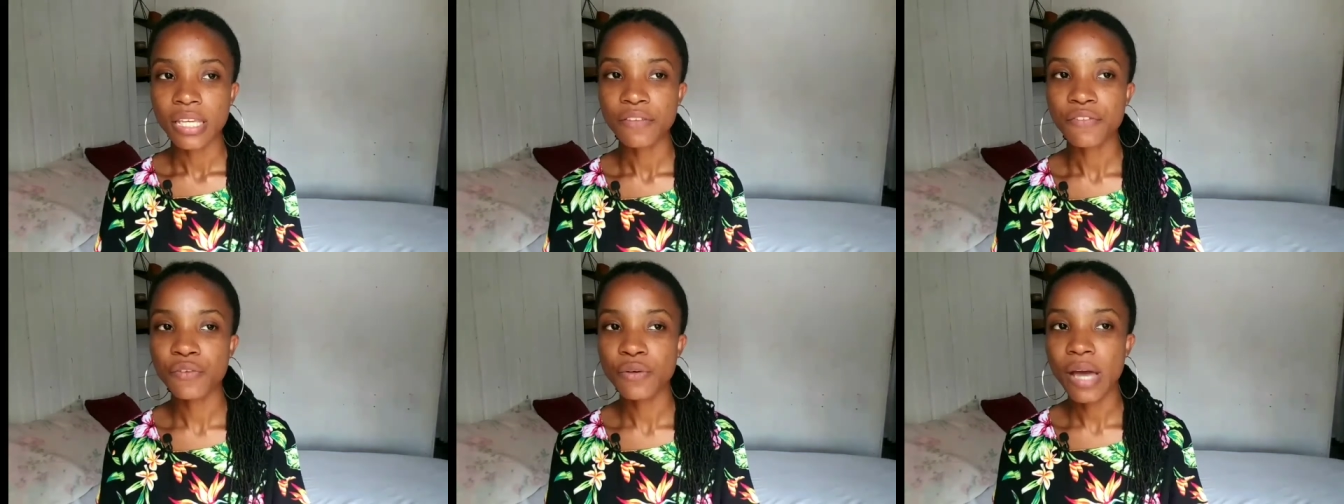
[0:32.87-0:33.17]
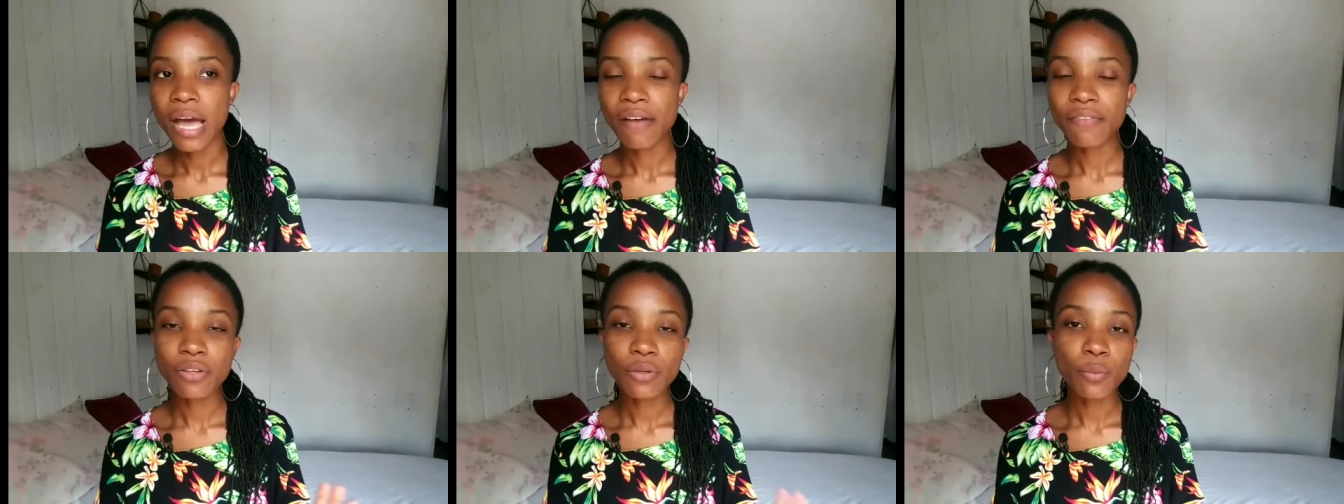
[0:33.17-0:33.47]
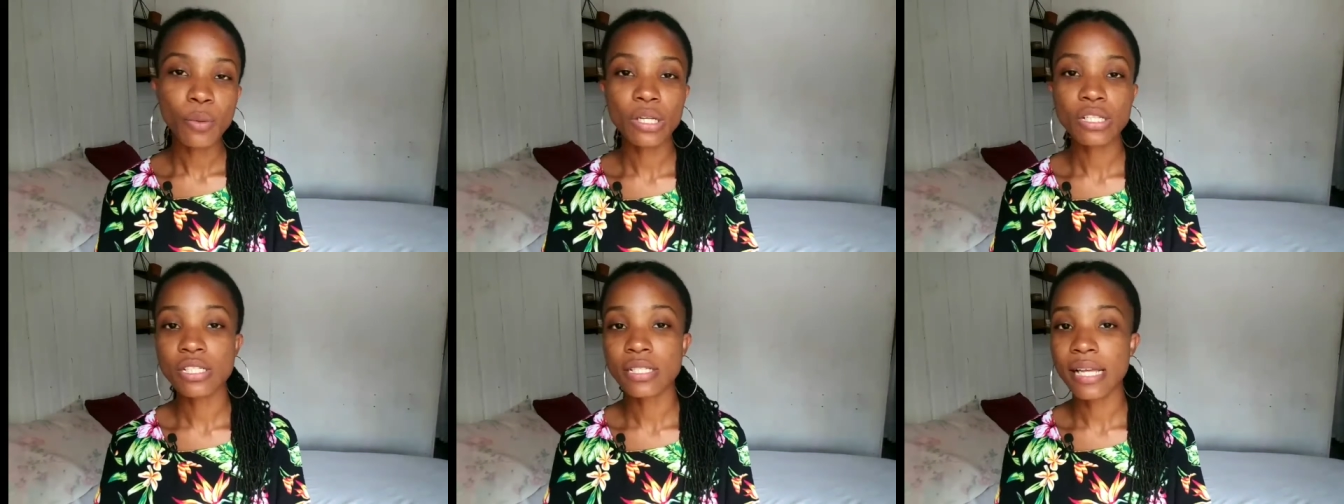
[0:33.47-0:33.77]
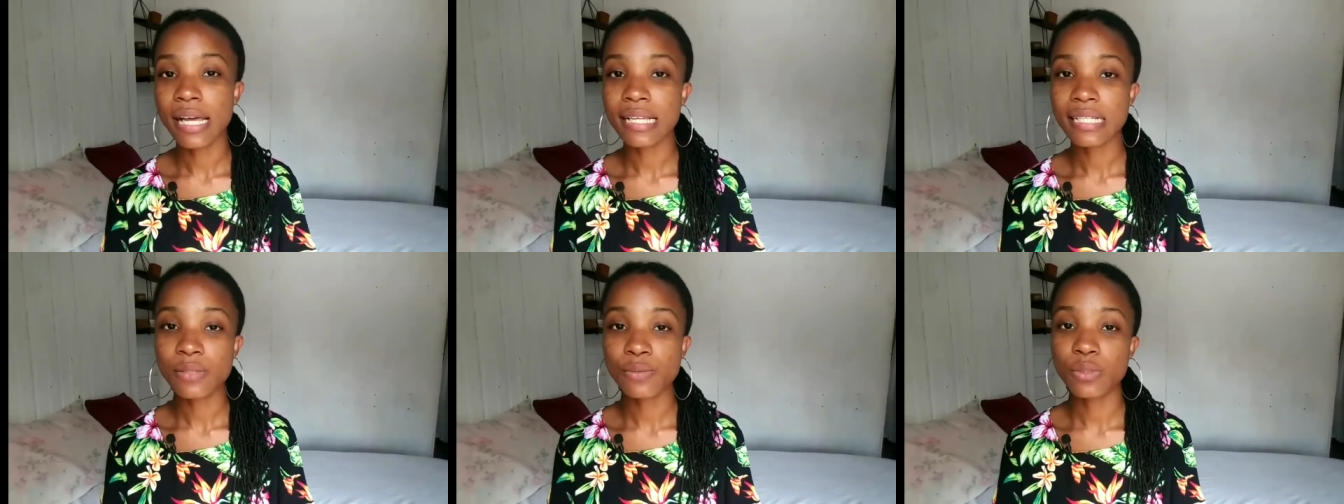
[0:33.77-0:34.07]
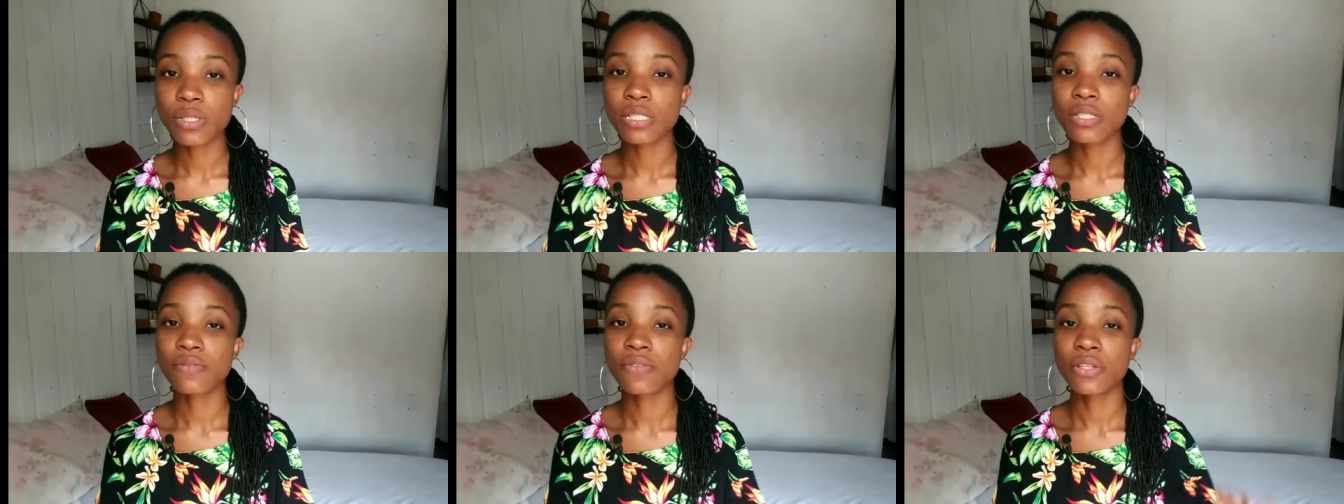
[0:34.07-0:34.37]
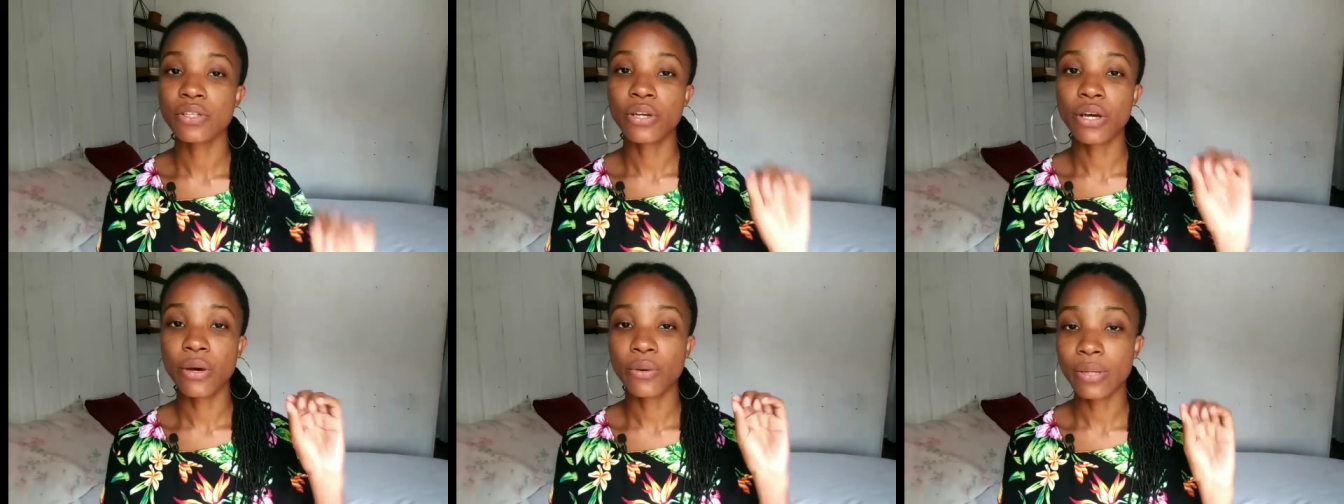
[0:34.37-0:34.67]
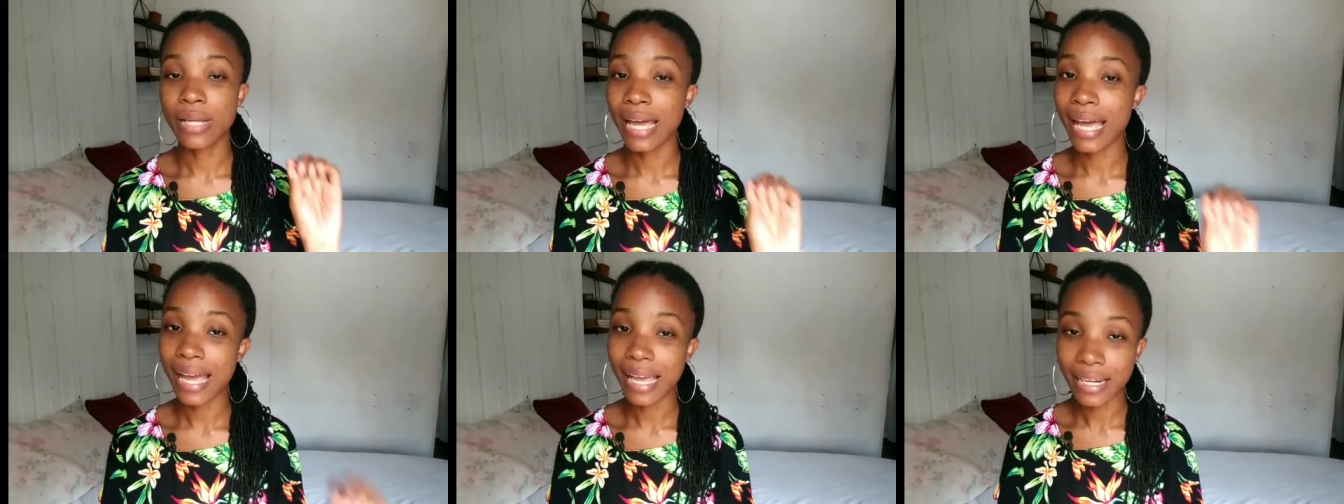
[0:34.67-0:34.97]
if you haven't watched last week's video i
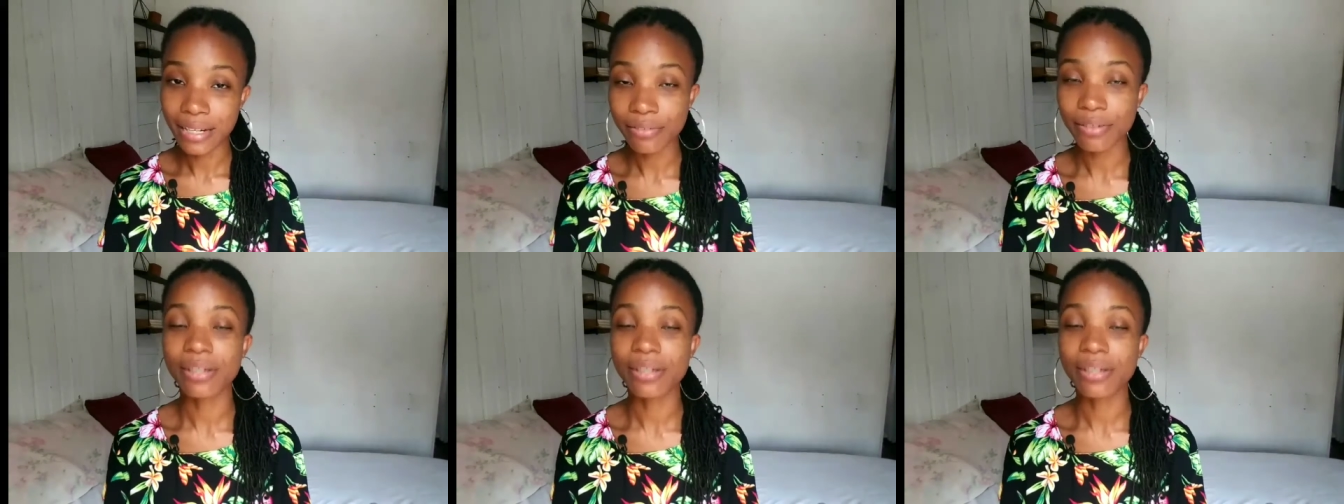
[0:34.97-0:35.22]
would highly